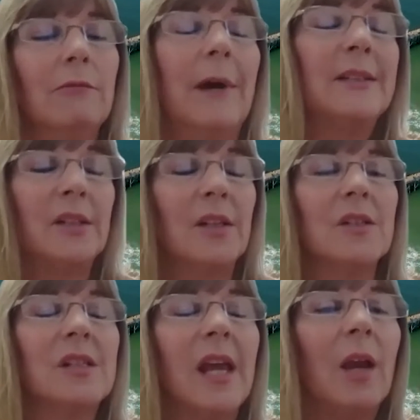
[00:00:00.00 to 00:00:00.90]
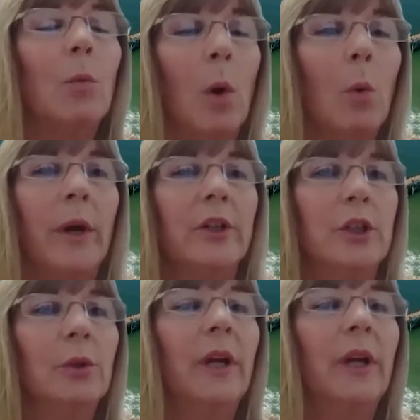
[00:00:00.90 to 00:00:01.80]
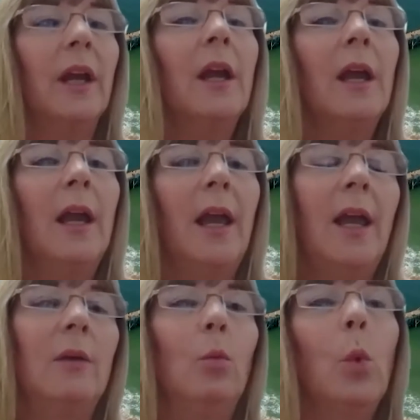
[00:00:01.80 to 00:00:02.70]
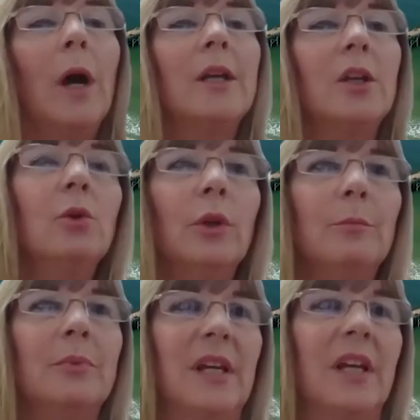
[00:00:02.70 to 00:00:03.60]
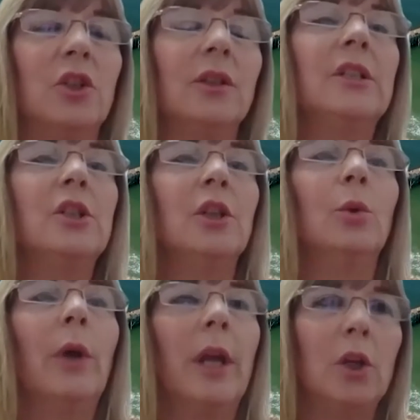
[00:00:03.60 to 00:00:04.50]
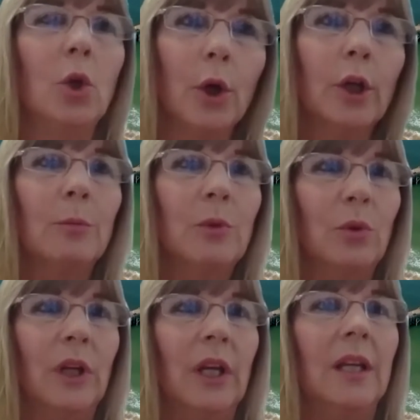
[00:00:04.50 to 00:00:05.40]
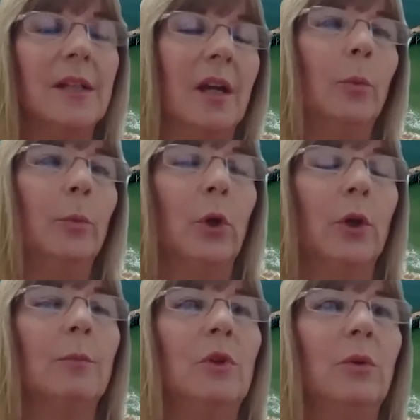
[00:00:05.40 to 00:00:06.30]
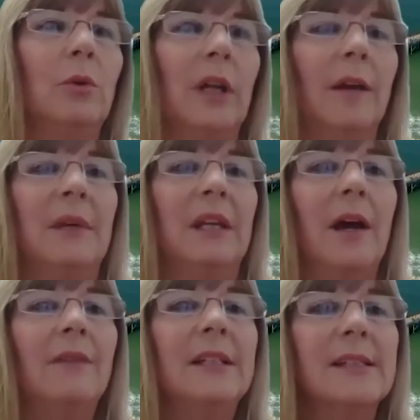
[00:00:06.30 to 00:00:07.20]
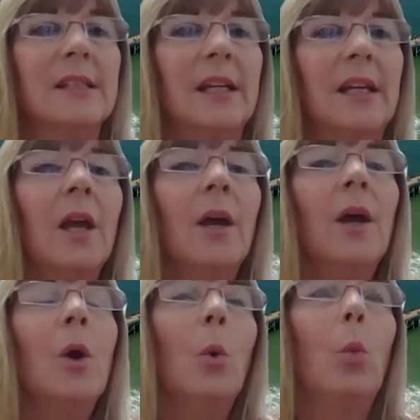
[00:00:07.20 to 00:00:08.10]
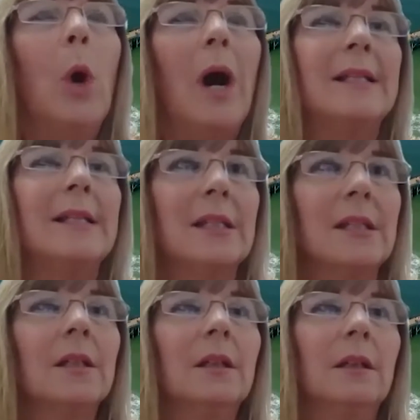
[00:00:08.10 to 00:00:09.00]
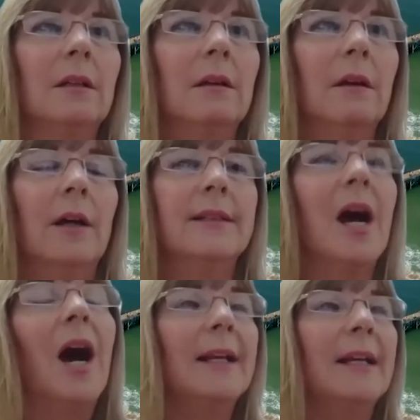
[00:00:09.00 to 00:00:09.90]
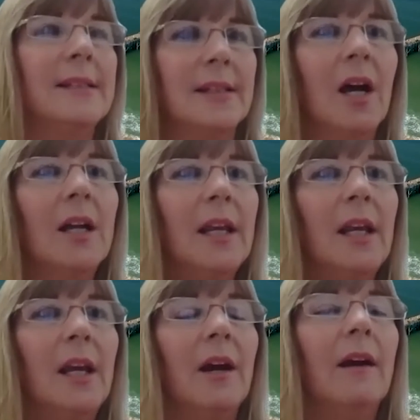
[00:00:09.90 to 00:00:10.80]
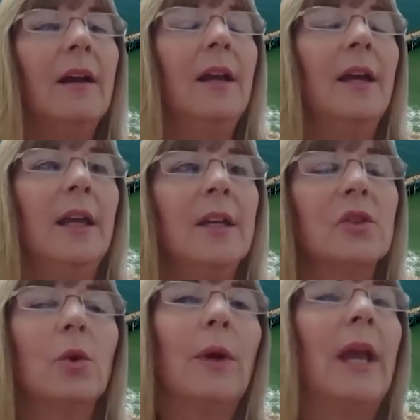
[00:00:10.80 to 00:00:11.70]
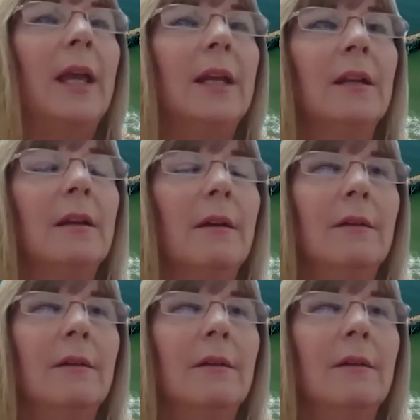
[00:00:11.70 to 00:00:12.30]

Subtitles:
rest of the state what we're doing and what you could potentially do in your community to help your community. I mean, obviously, what Don has done here has created,